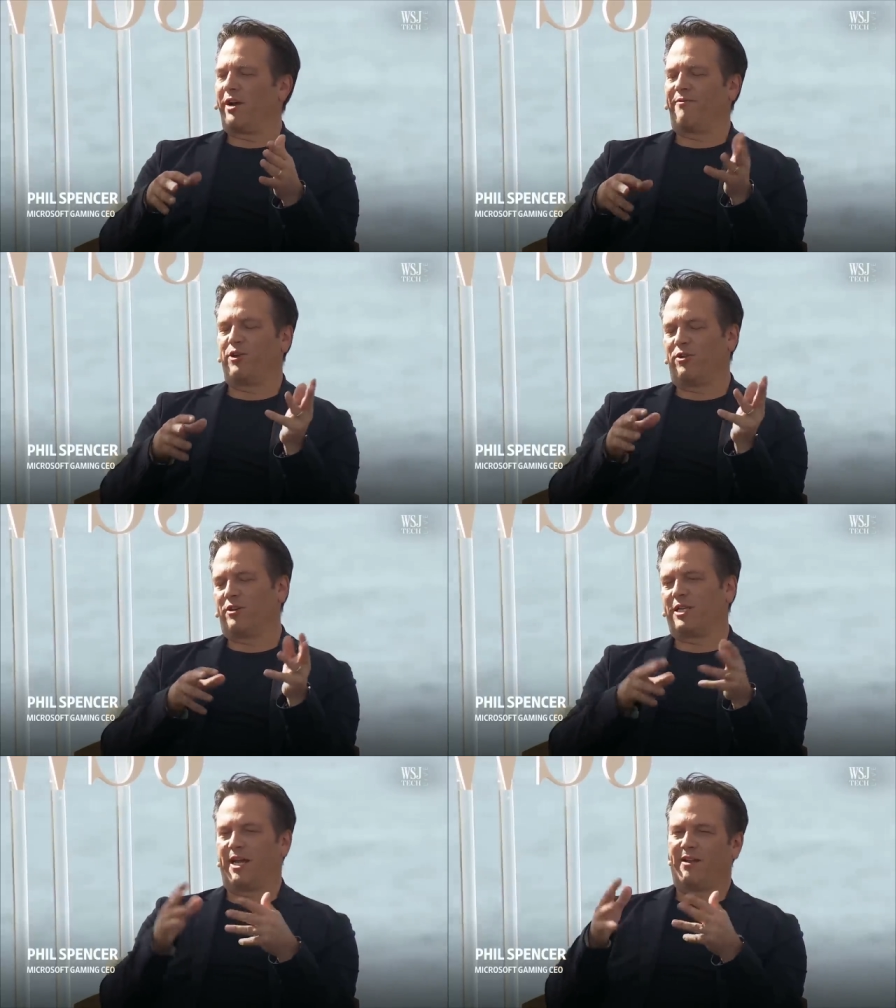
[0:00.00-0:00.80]
If you
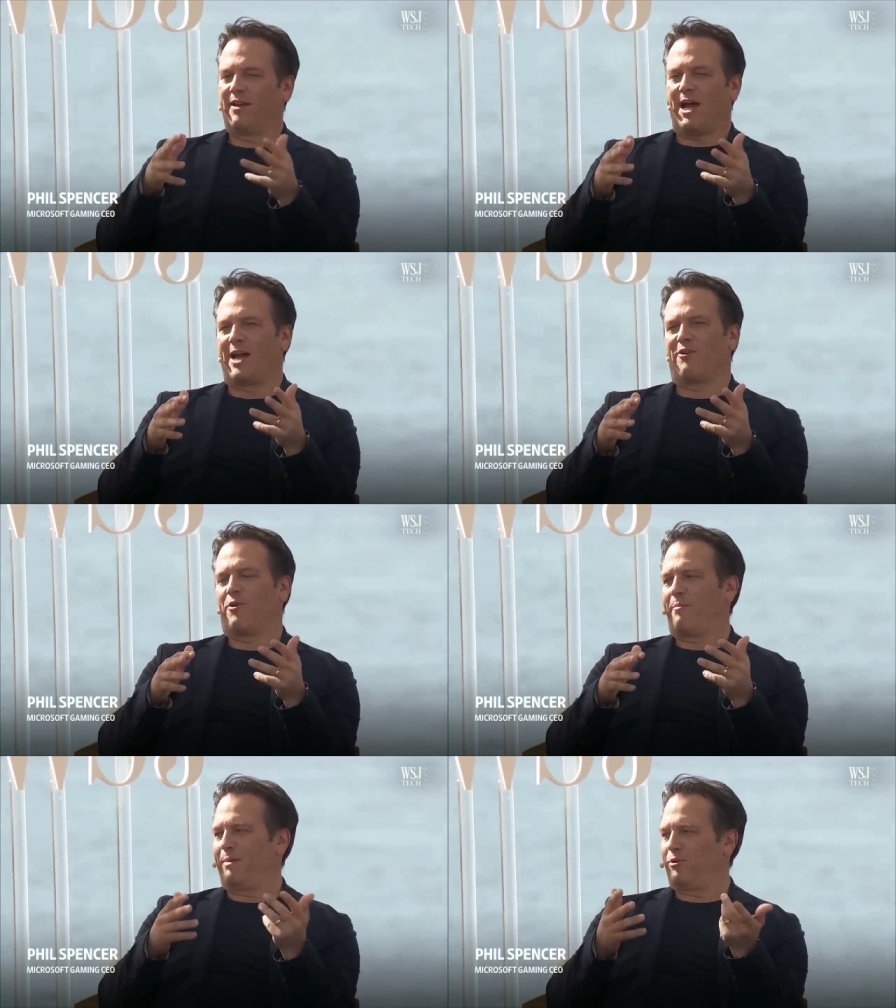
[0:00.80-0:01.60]
looked at, I don't know
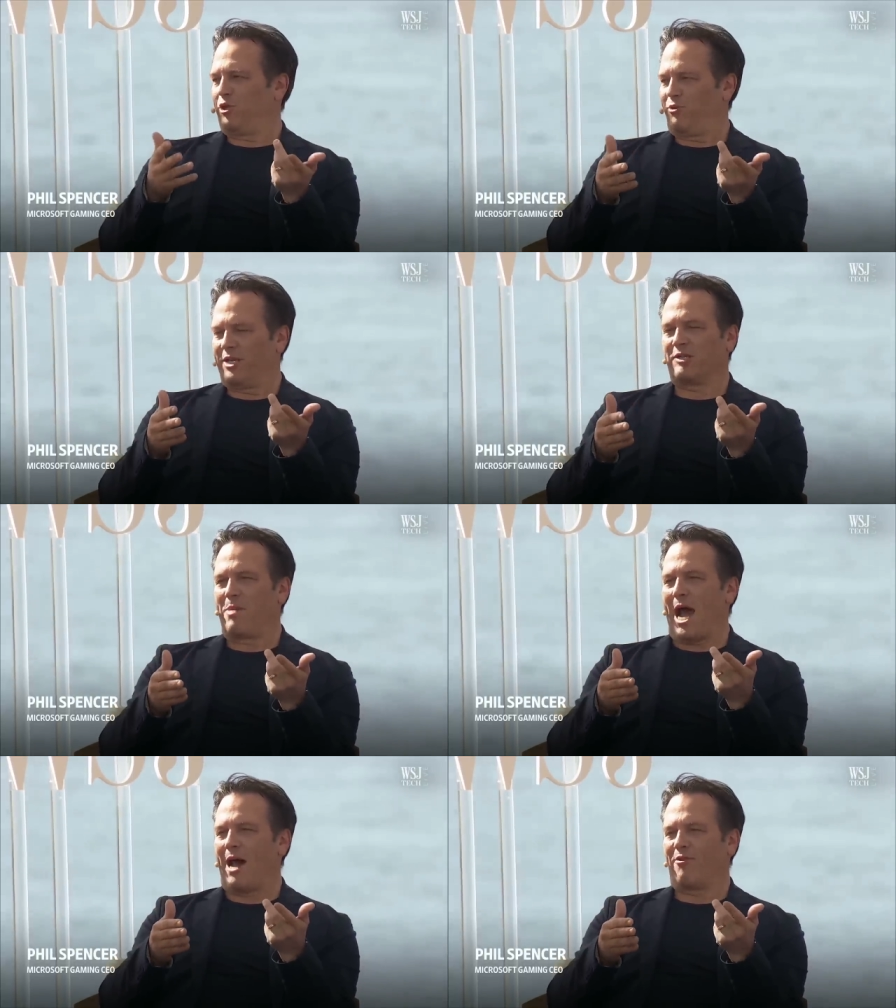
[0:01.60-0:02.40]
that people do this
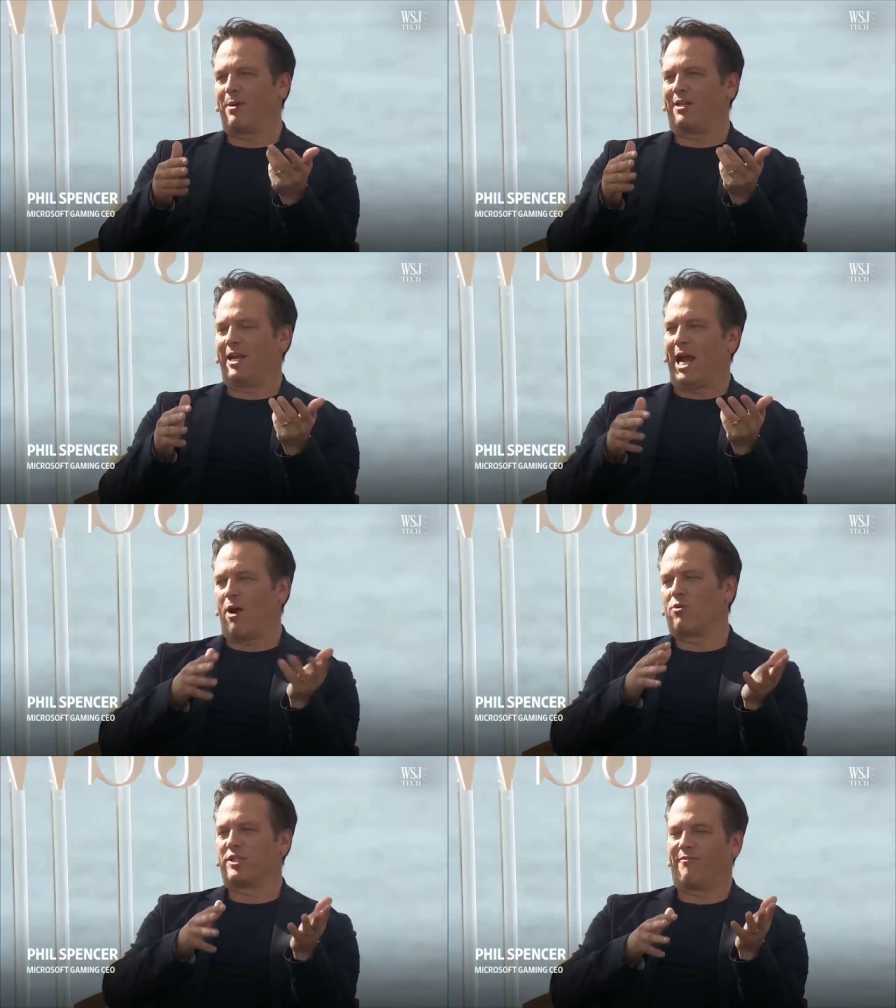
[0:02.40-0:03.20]
math, but the
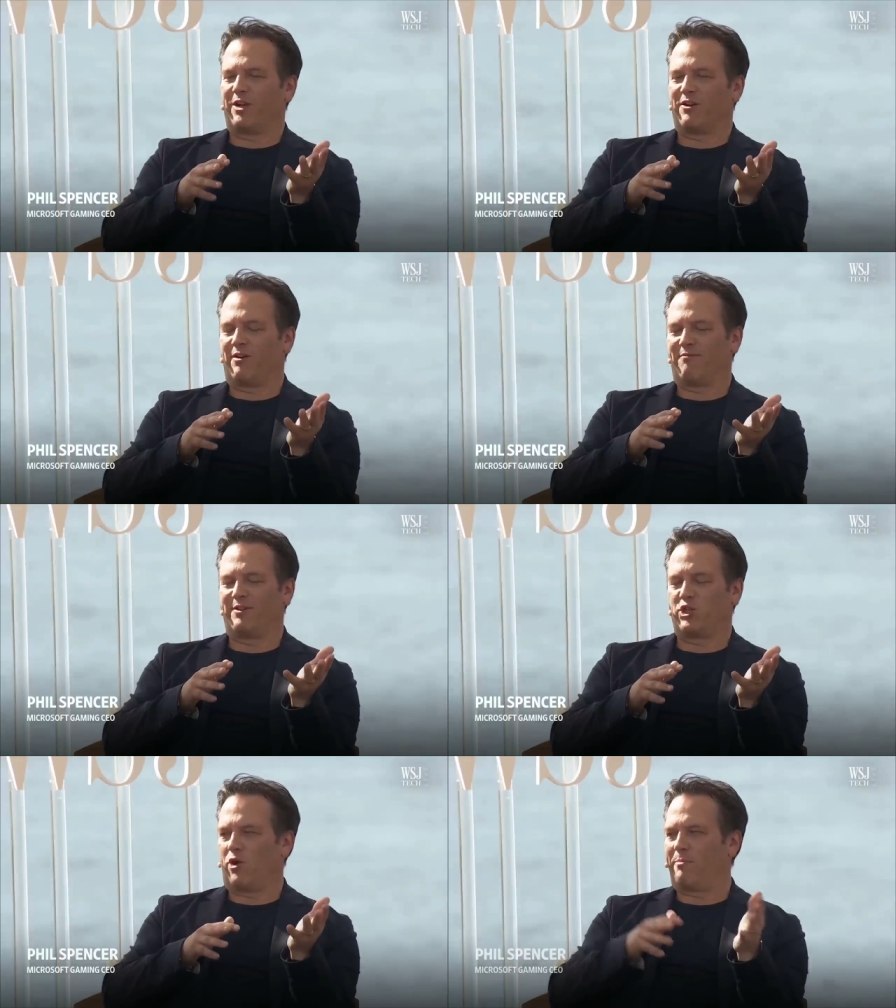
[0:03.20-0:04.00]
hours of, inter- of
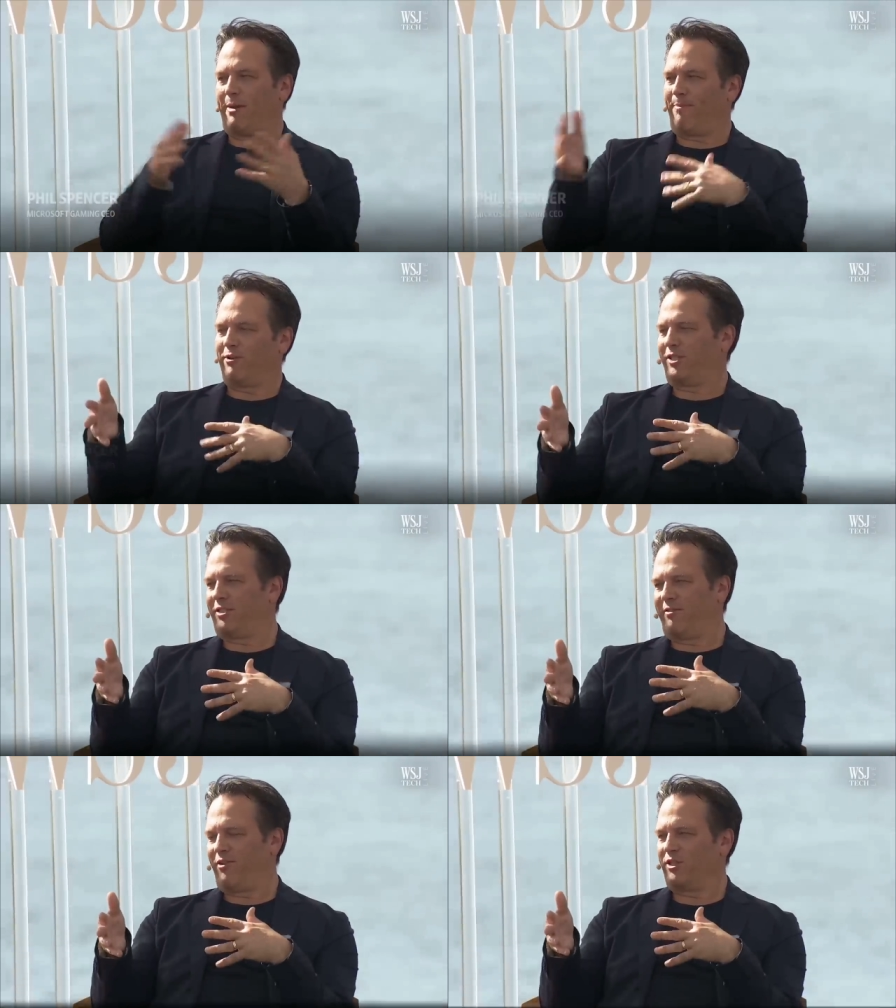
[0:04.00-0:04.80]
enjoyment
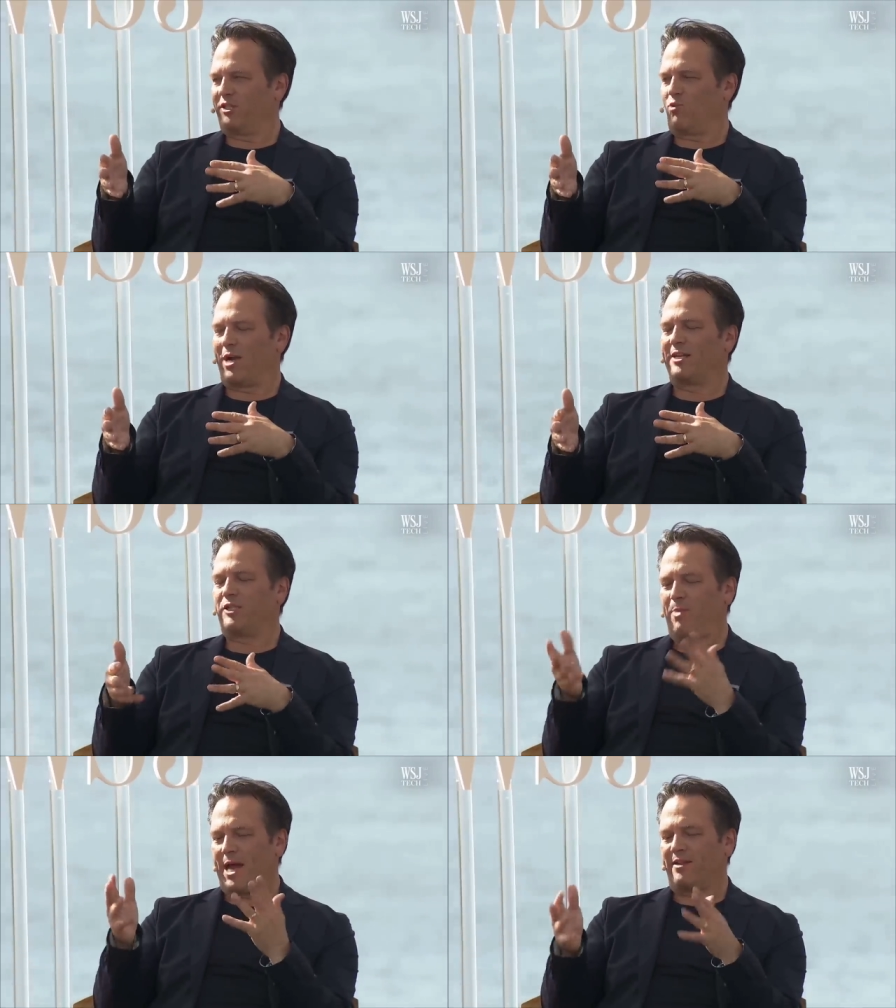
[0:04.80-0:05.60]
versus versus what I
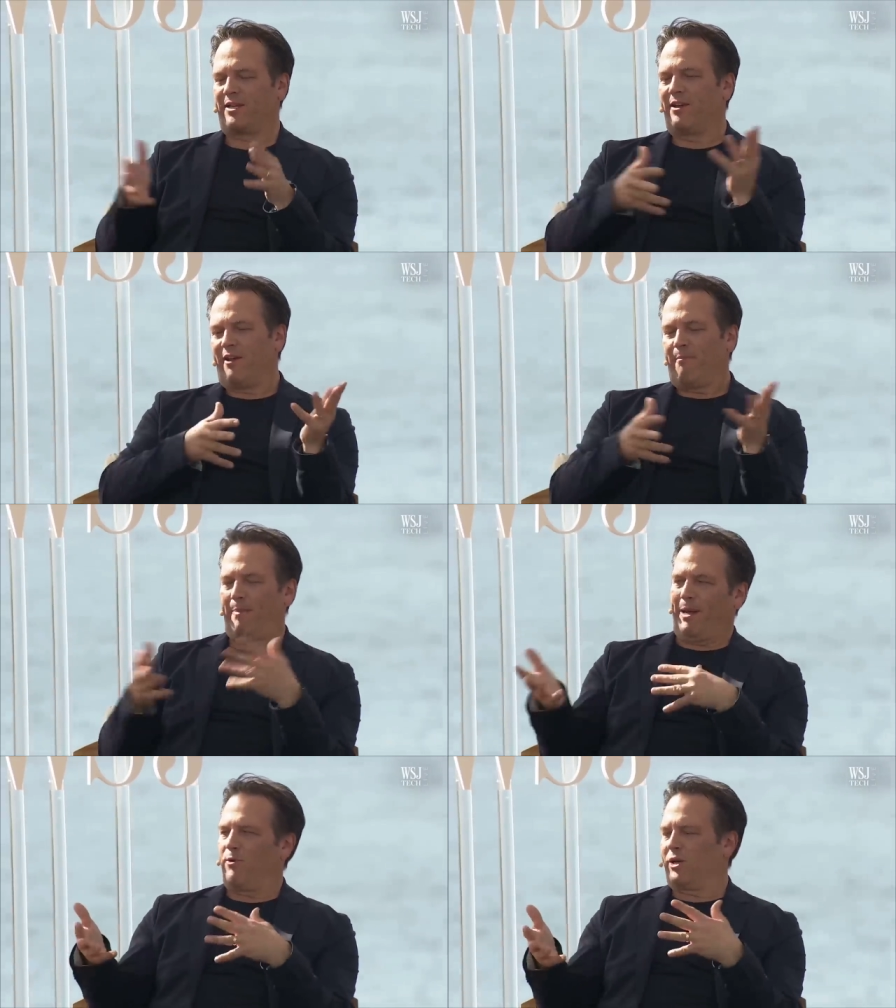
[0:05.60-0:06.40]
spent,
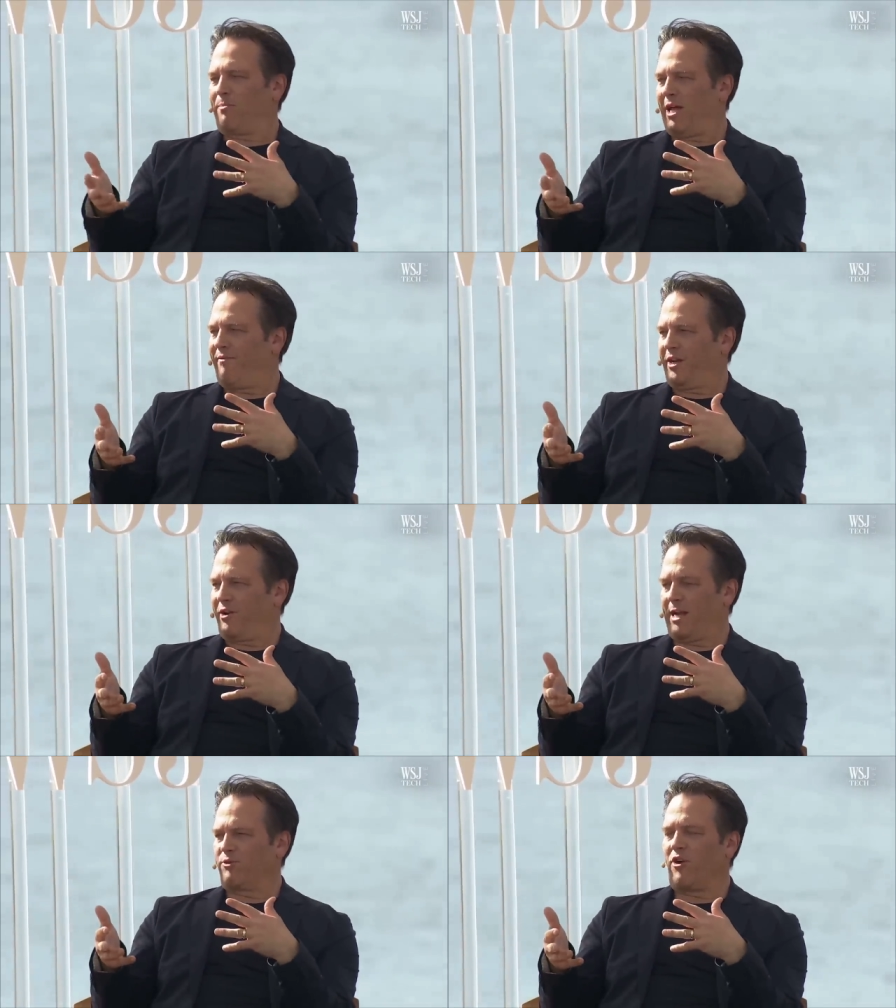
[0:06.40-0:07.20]
But people can play video
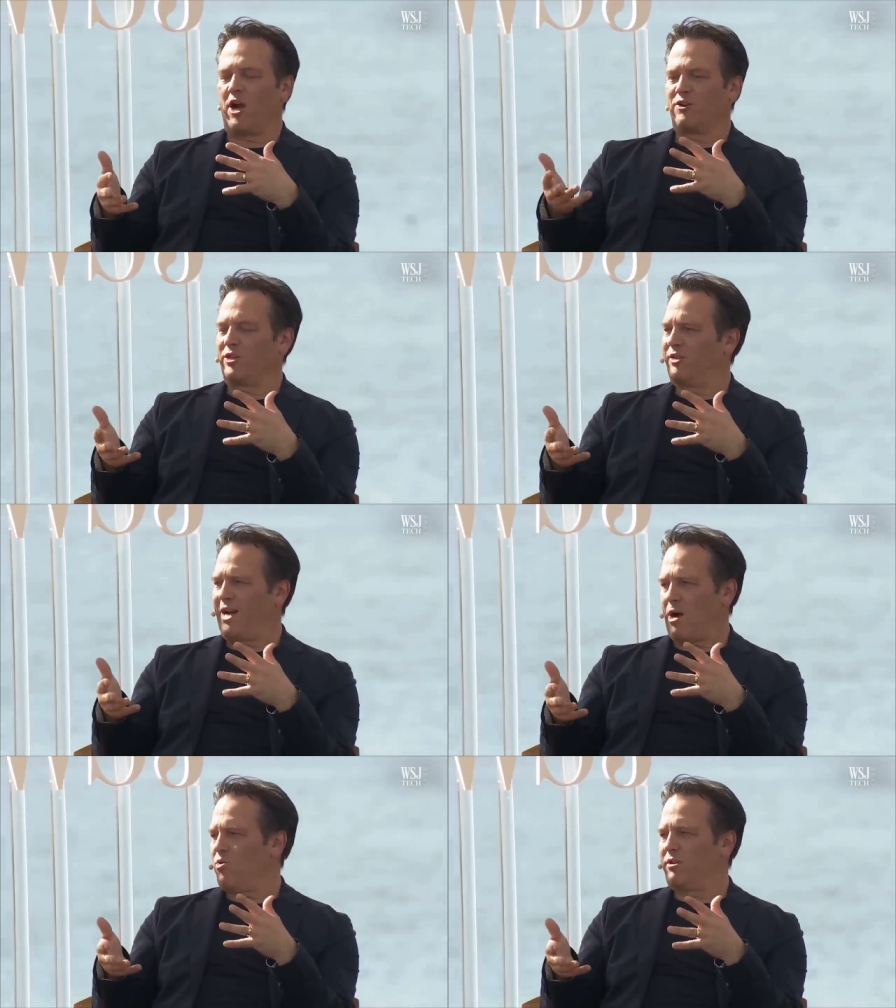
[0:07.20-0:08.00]
games for hundreds of
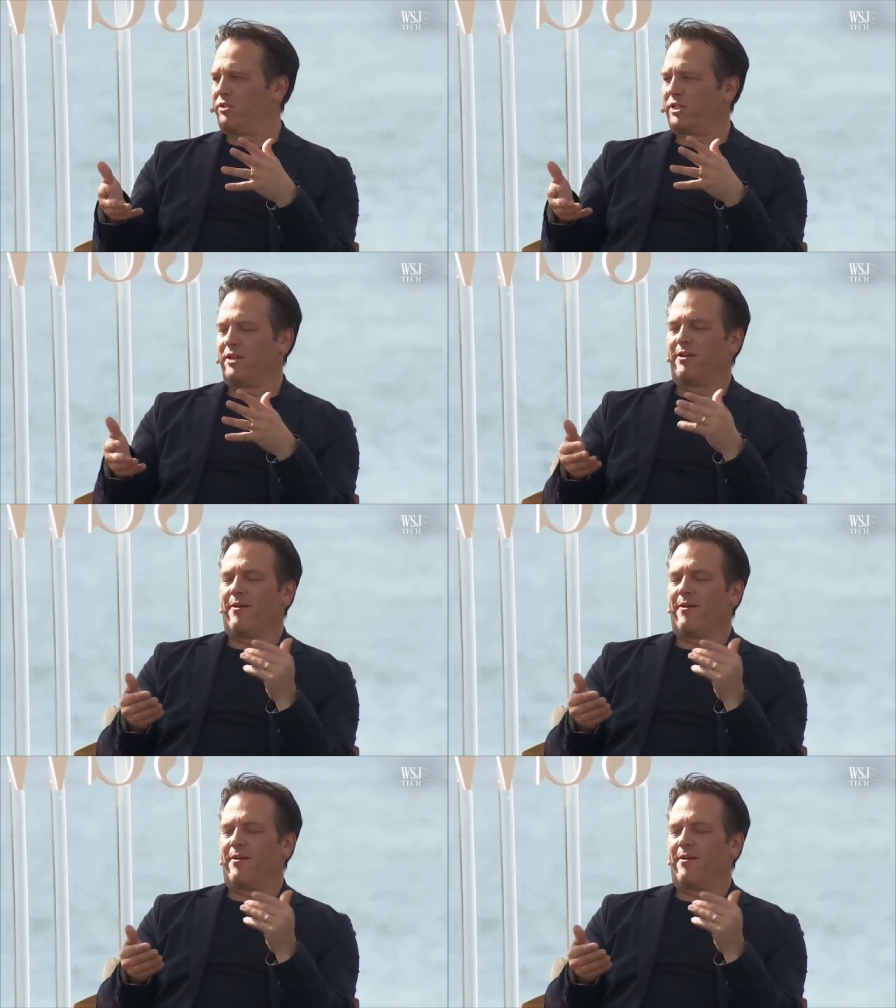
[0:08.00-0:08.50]
hours.